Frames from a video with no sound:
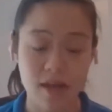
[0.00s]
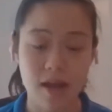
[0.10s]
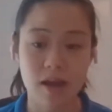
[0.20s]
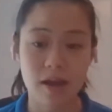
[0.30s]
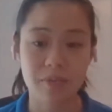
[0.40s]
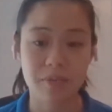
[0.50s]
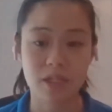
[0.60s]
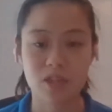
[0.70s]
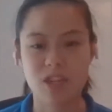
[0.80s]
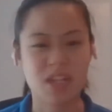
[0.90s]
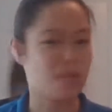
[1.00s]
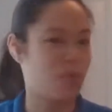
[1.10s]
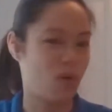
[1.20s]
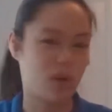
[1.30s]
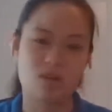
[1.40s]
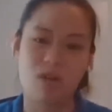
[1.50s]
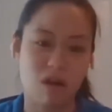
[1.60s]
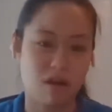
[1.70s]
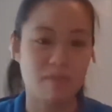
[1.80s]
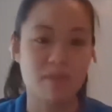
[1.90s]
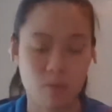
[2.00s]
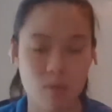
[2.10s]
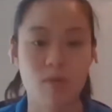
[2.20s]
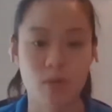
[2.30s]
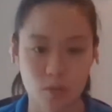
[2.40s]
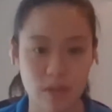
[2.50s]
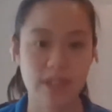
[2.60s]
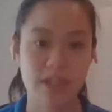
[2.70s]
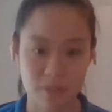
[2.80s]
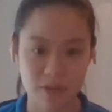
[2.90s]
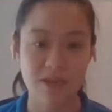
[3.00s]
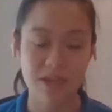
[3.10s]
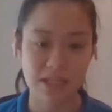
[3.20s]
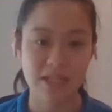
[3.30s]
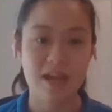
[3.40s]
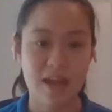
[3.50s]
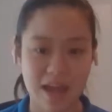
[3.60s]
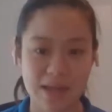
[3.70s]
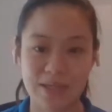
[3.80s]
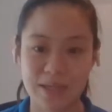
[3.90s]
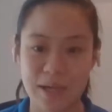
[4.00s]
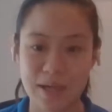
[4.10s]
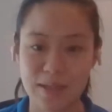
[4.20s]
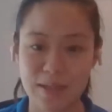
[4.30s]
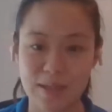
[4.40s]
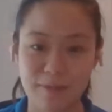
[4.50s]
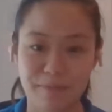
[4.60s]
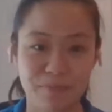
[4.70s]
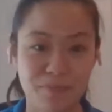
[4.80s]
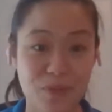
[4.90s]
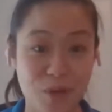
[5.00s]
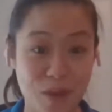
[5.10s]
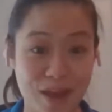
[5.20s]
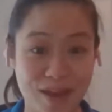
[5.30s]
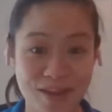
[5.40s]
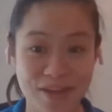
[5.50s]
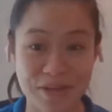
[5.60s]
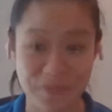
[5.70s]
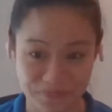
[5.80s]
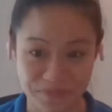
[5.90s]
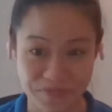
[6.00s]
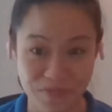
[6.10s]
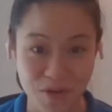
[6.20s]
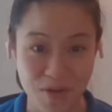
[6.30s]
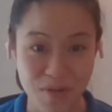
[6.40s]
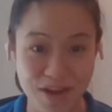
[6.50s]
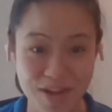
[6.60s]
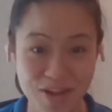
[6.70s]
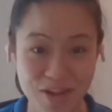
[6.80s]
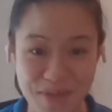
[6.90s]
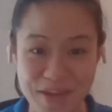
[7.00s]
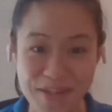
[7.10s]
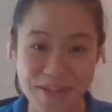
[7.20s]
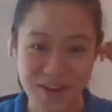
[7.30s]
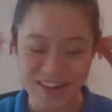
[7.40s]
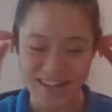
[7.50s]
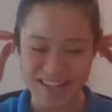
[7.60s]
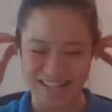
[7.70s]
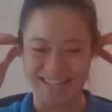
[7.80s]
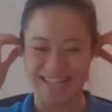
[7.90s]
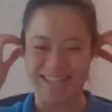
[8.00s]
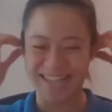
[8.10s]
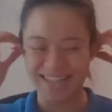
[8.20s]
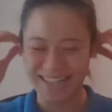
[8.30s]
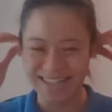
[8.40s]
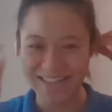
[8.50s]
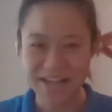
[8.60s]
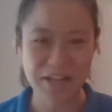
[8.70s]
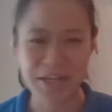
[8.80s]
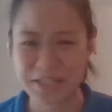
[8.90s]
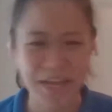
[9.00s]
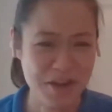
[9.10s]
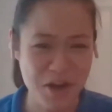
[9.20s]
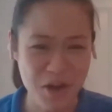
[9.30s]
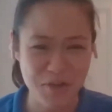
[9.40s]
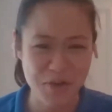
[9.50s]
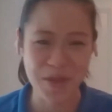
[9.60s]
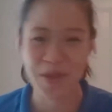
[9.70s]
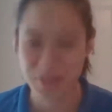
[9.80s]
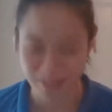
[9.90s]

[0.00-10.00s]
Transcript: to just support your arms when we're doing some of these exercises. Okay, are we ready? Should we get started? Let's get it over with.